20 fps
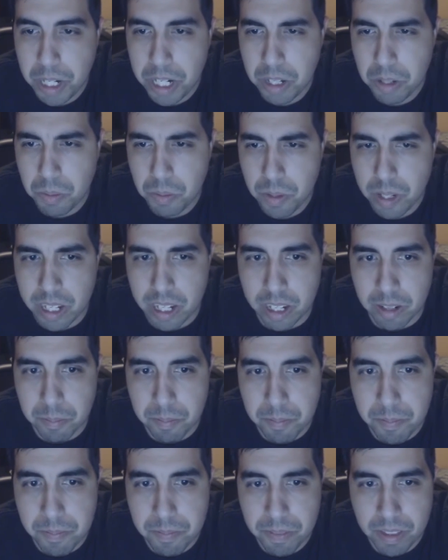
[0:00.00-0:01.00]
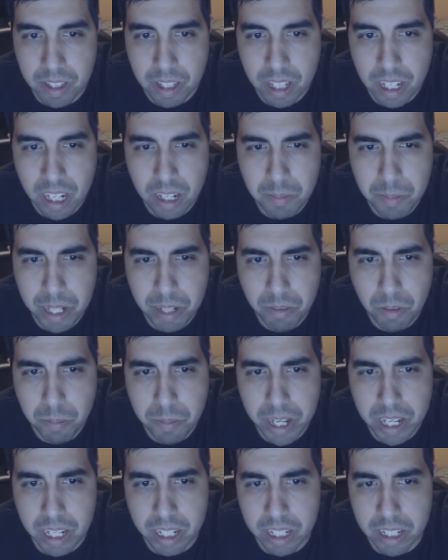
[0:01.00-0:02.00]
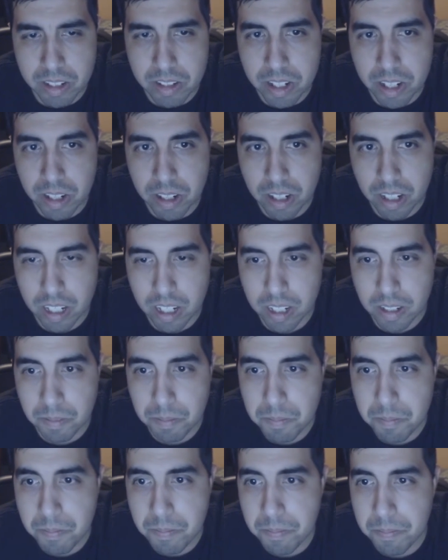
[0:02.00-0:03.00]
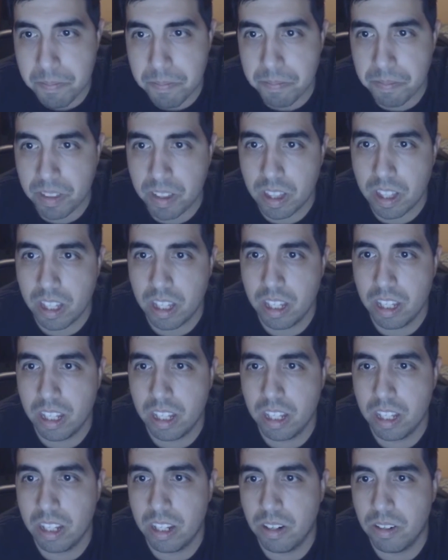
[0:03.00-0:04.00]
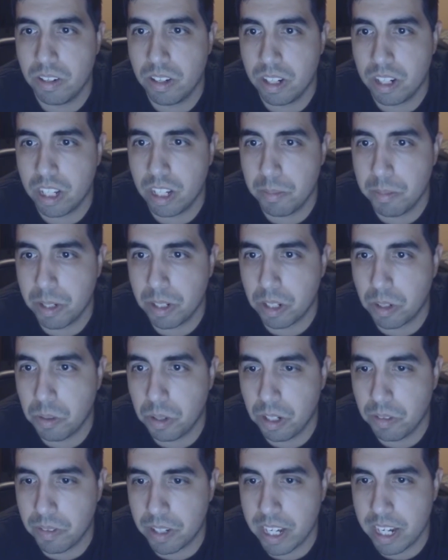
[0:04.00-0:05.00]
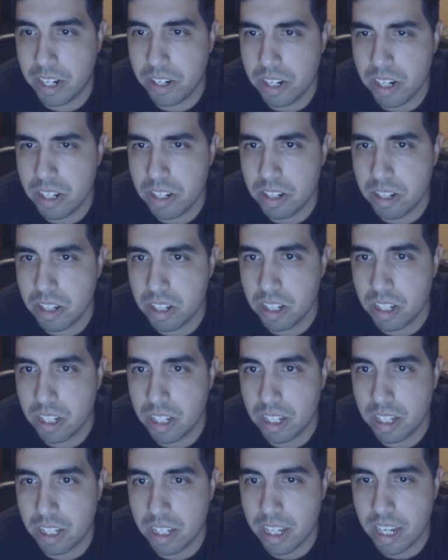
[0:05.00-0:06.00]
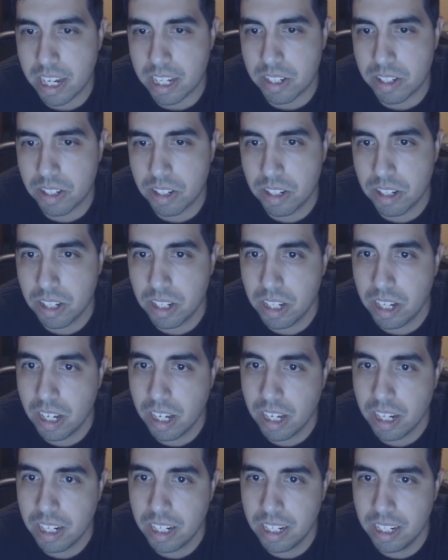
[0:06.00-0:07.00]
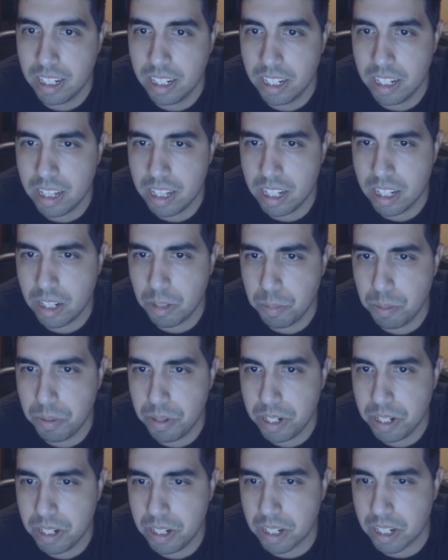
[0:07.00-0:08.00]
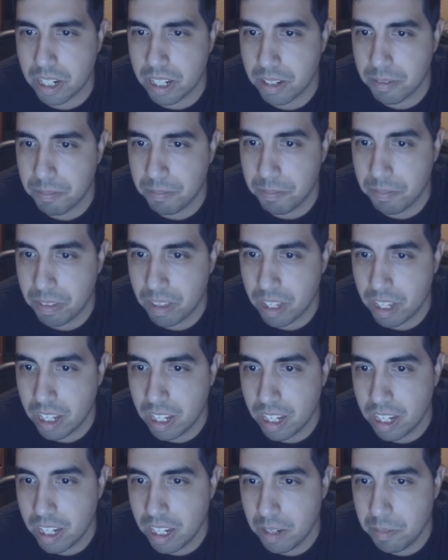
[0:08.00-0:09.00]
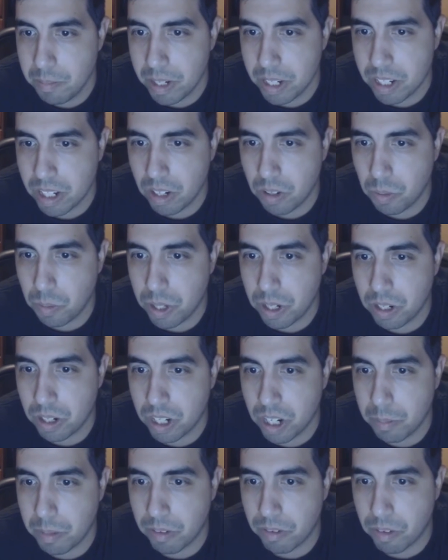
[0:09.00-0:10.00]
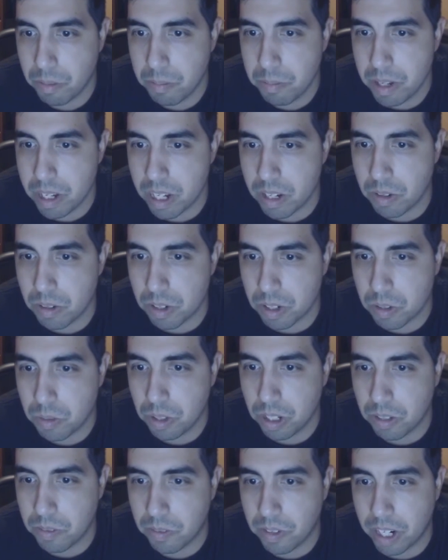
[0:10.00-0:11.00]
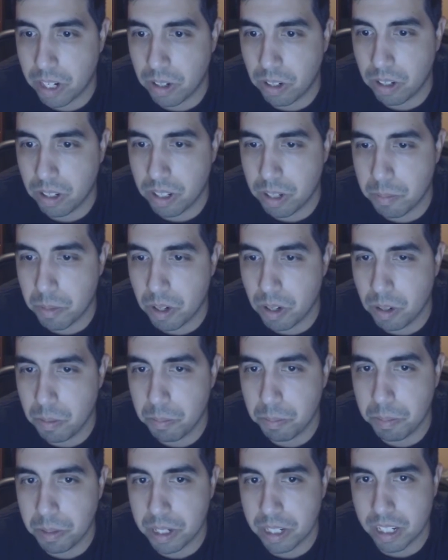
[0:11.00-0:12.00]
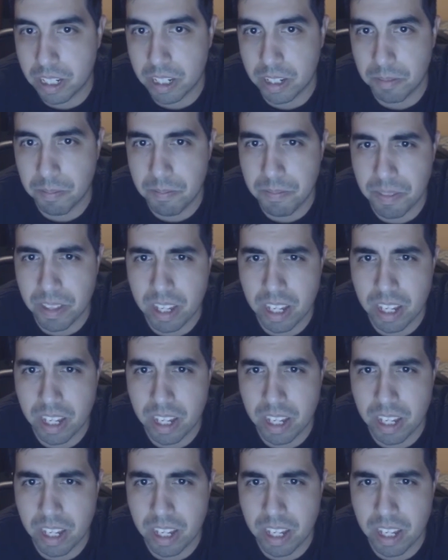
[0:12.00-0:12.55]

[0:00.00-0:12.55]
By the way, how many will make it this year? You're talking about the qualifications? Yes. I think they're pretty good. It may sound weird coming from me, who disqualified all, them all, but...